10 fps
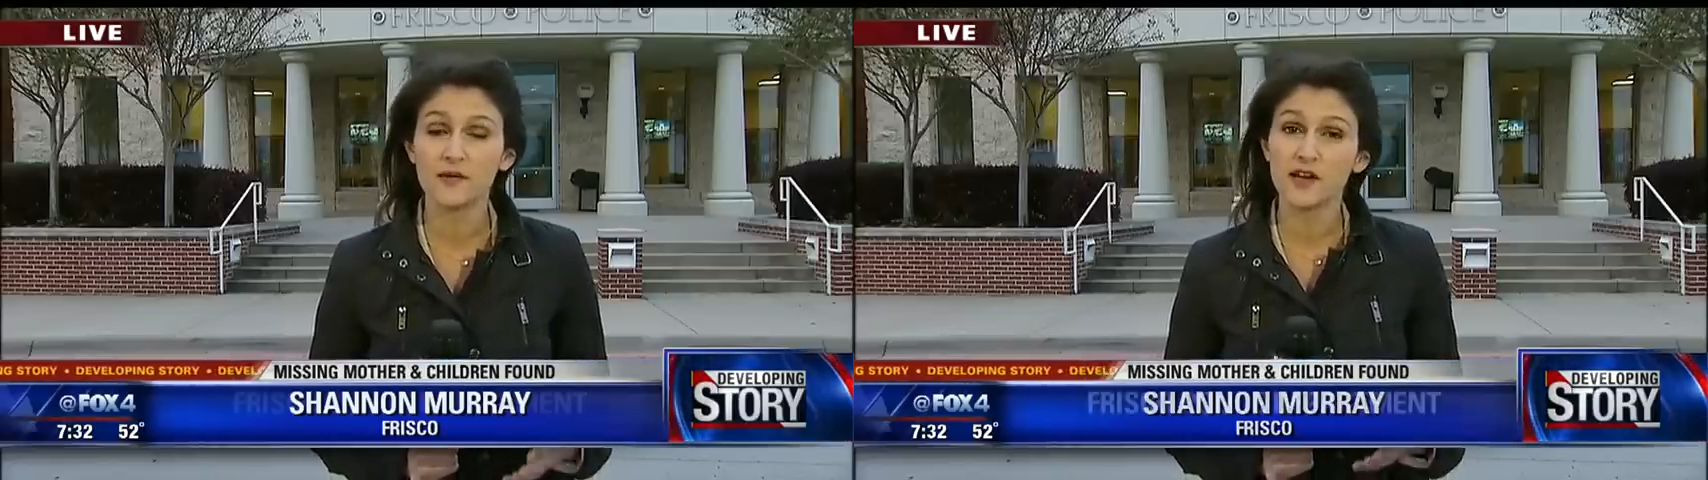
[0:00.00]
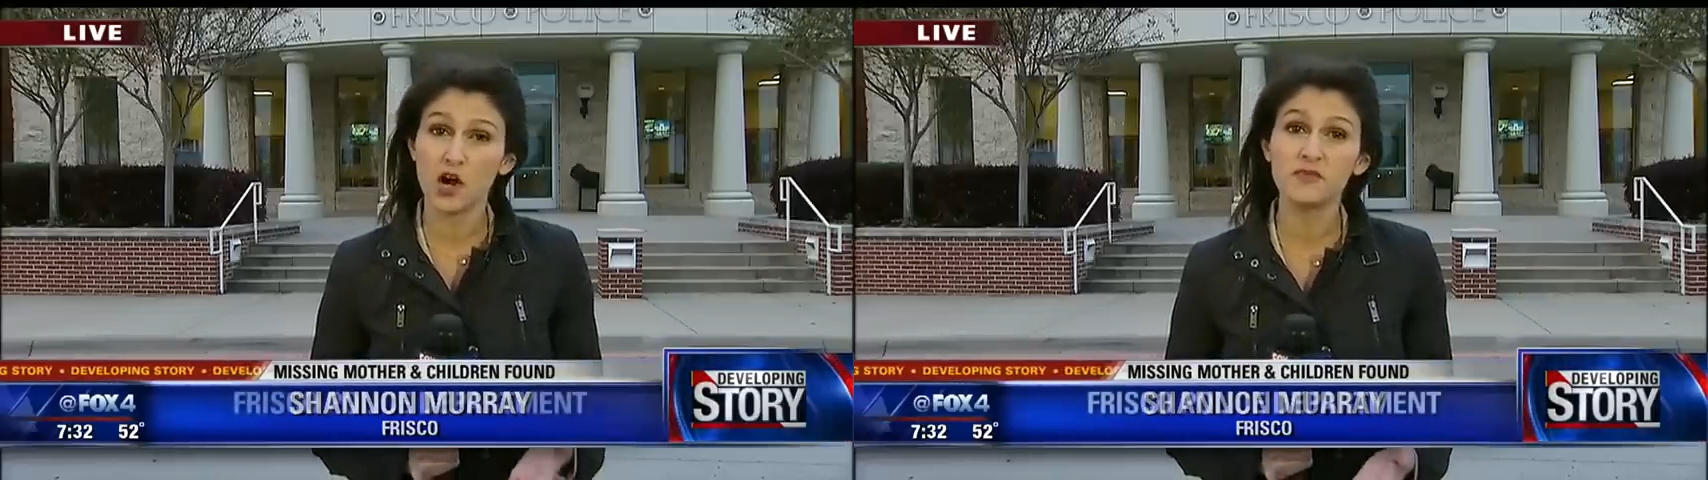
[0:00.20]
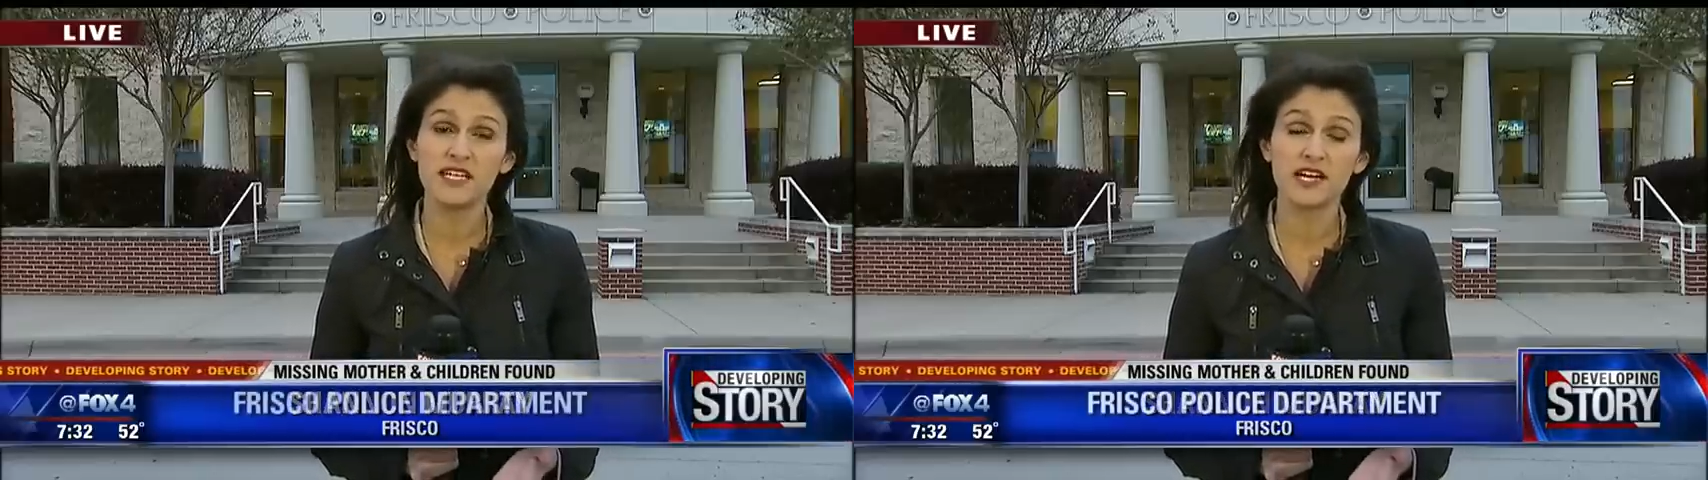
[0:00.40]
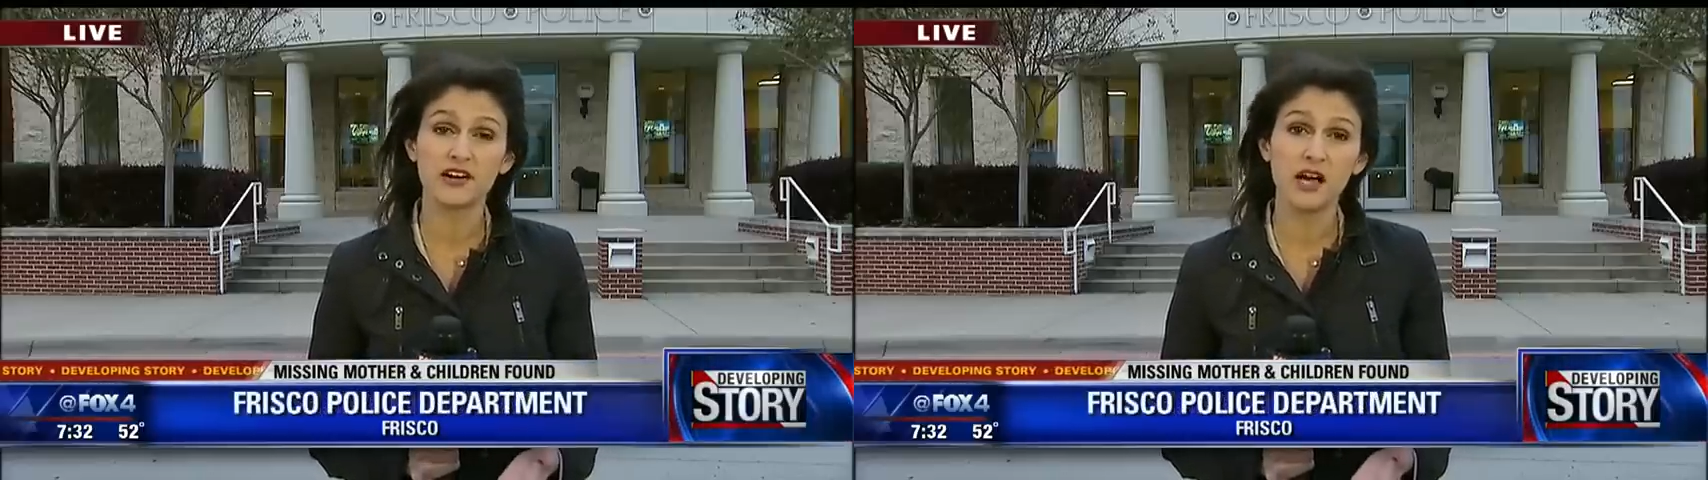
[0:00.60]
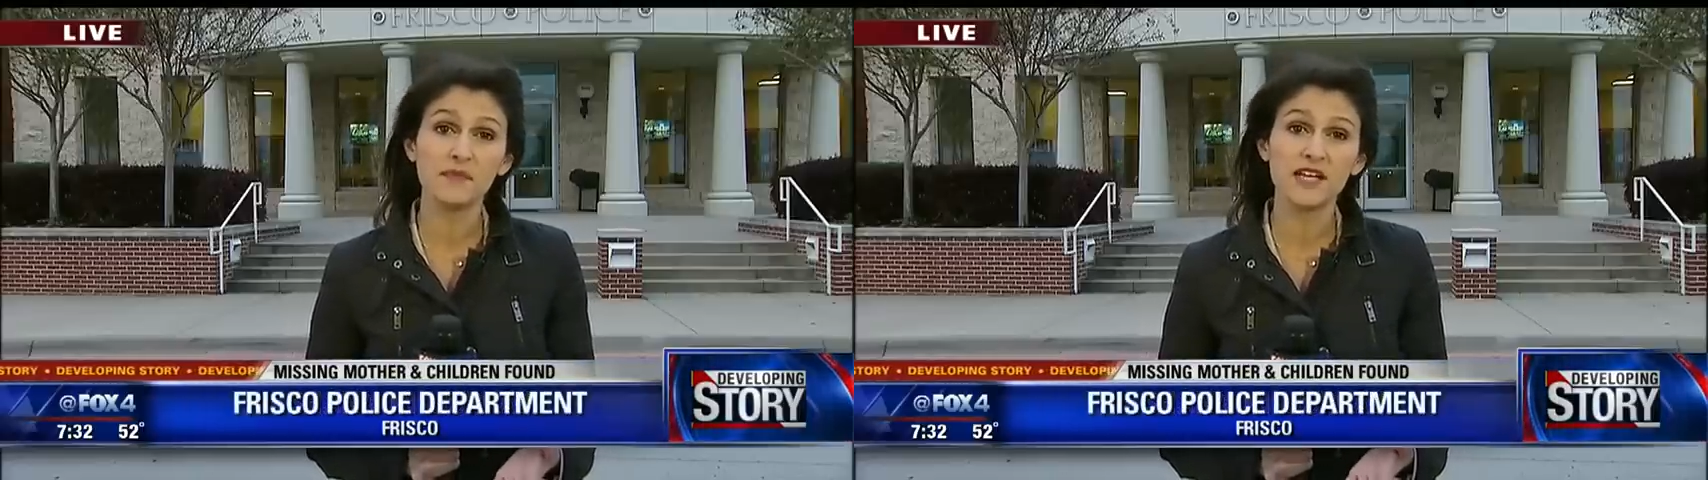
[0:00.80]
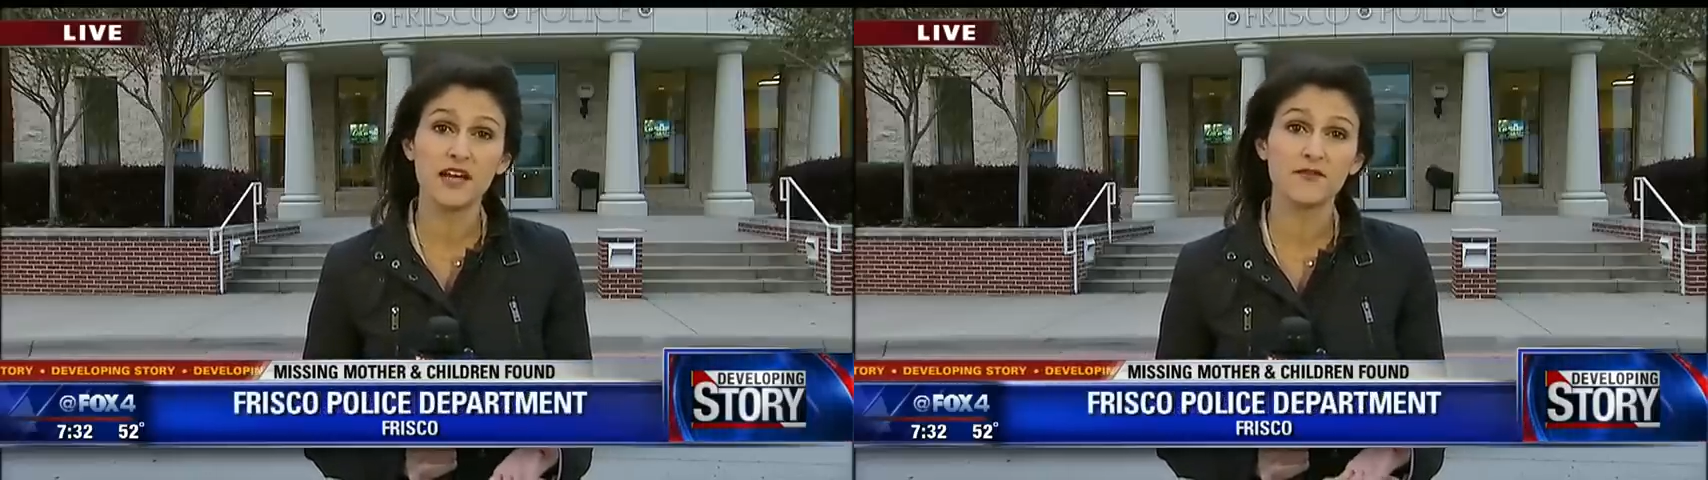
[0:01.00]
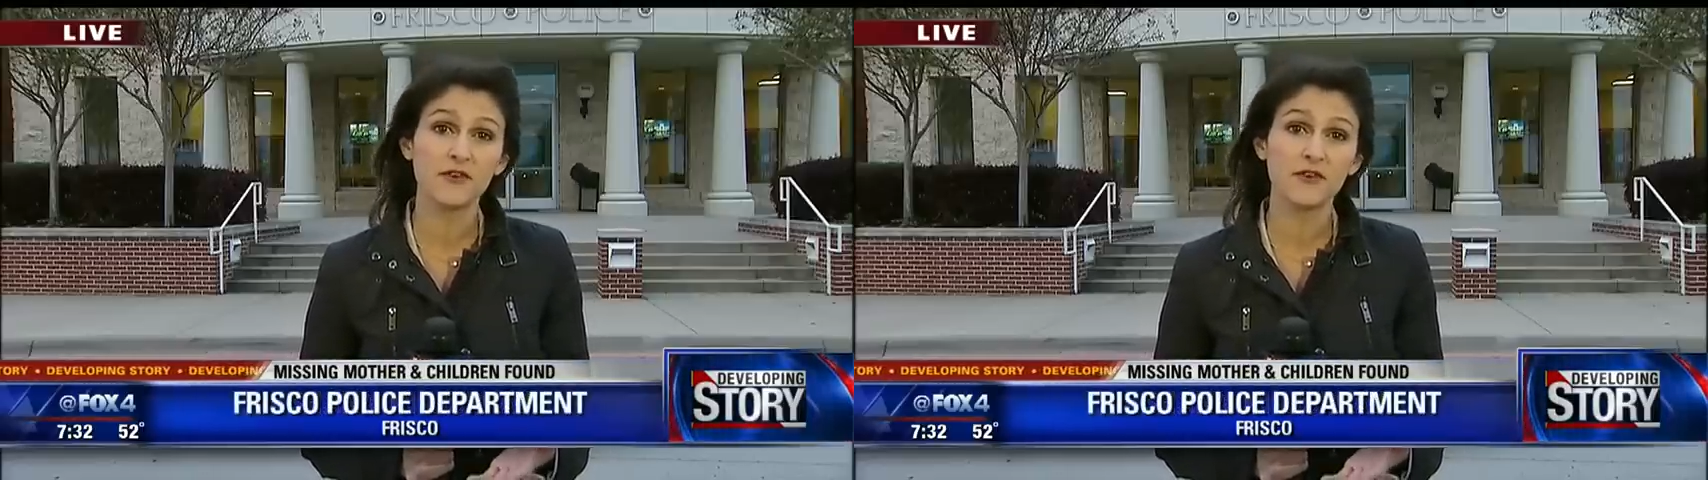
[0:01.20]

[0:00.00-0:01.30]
We hope to hear an update